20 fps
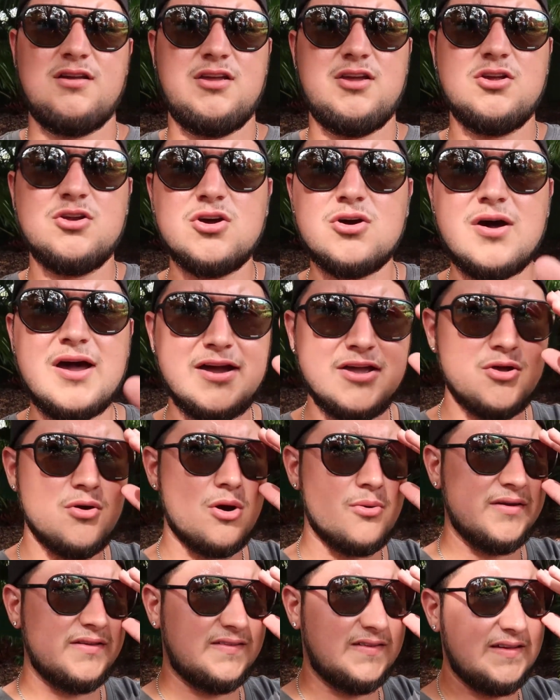you know how you
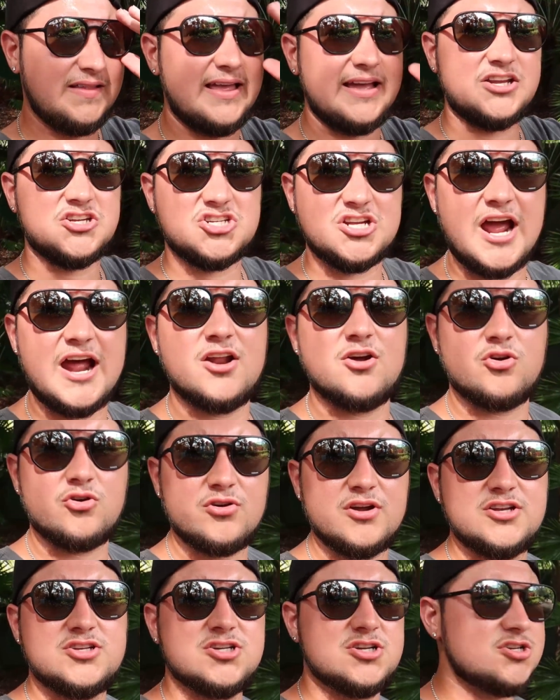always see like shadow
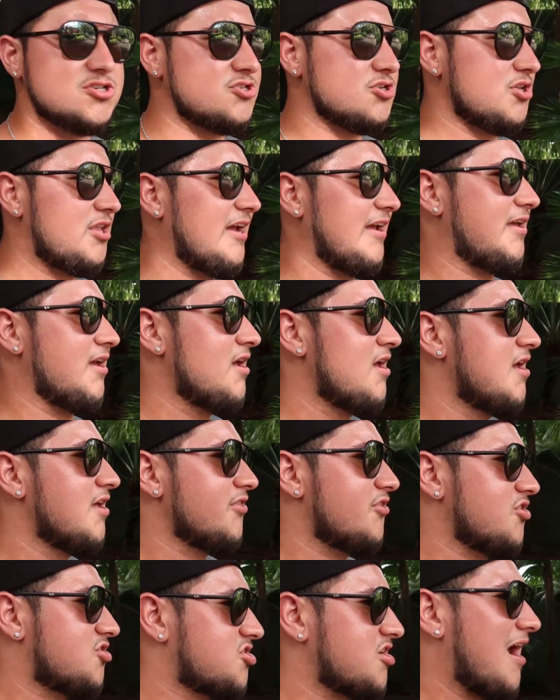creatures or like
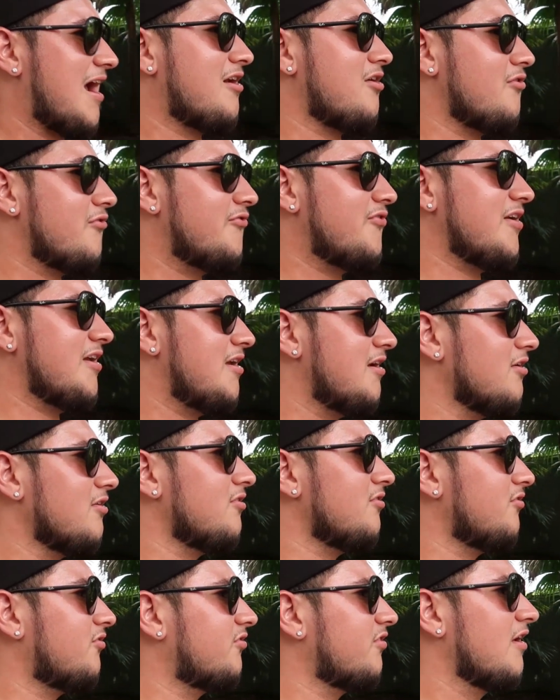the shadow
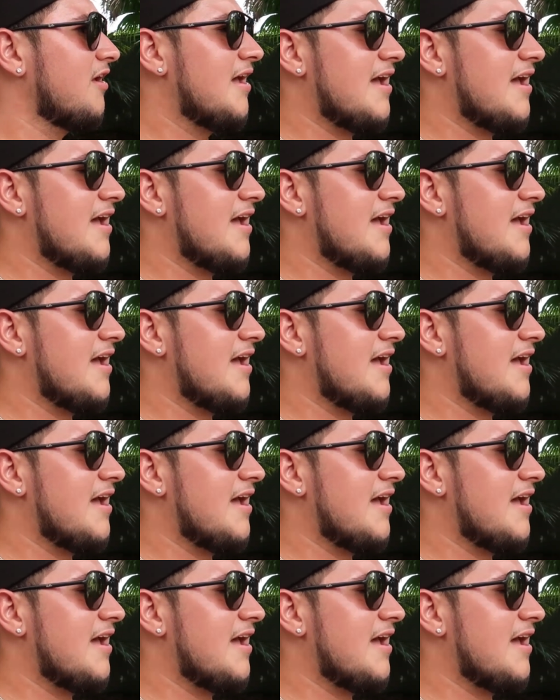figures,